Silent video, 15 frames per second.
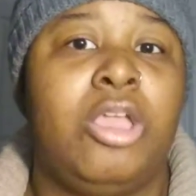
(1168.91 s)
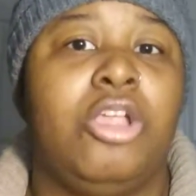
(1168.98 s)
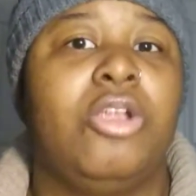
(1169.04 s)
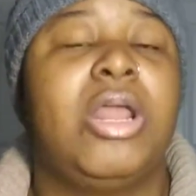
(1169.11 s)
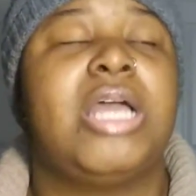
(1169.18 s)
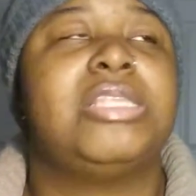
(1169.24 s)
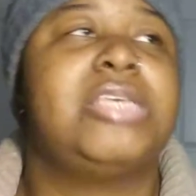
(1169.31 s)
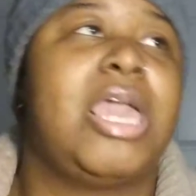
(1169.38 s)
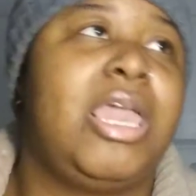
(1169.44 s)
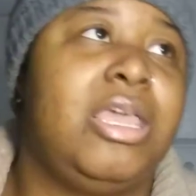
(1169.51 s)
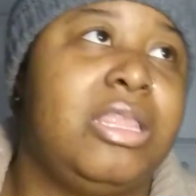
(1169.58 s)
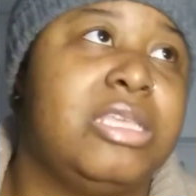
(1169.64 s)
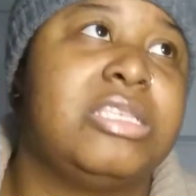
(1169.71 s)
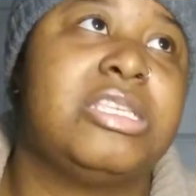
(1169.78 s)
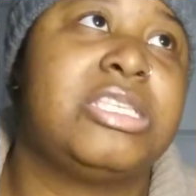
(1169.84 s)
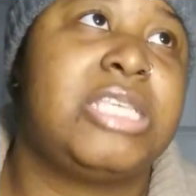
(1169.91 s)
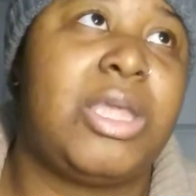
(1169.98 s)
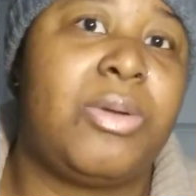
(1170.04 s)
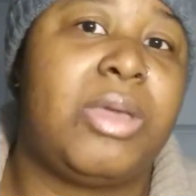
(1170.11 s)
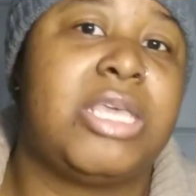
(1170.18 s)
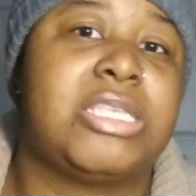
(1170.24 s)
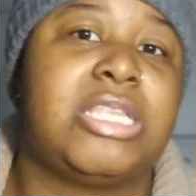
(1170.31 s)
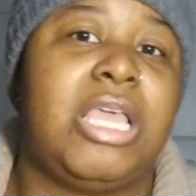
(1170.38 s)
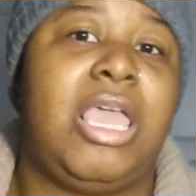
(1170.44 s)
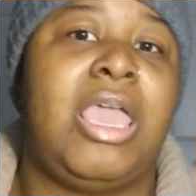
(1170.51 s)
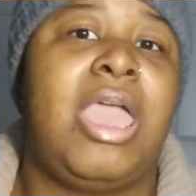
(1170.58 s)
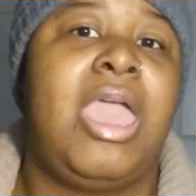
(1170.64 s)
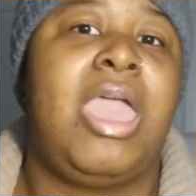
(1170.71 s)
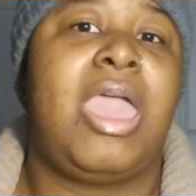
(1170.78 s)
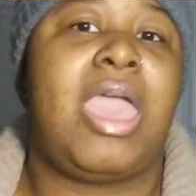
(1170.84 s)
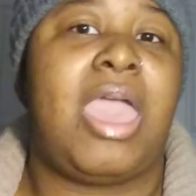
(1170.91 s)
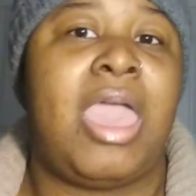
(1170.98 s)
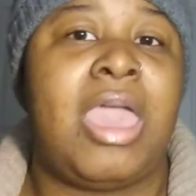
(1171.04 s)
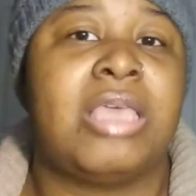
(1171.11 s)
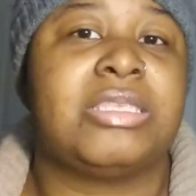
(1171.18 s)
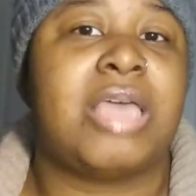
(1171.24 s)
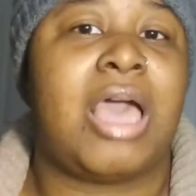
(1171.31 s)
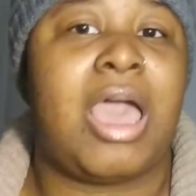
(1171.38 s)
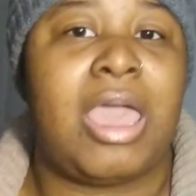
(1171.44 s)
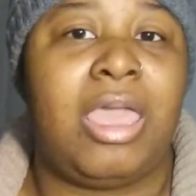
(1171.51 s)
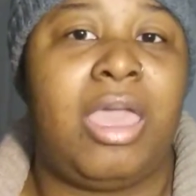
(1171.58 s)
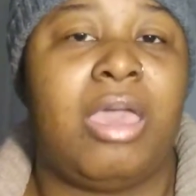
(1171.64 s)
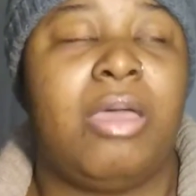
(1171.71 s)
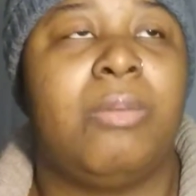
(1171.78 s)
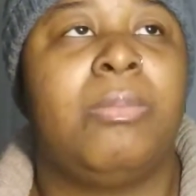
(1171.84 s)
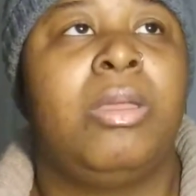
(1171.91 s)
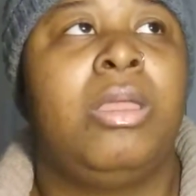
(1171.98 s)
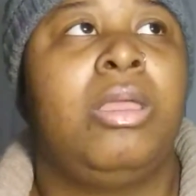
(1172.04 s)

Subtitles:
You're not taking this as seriously as I am,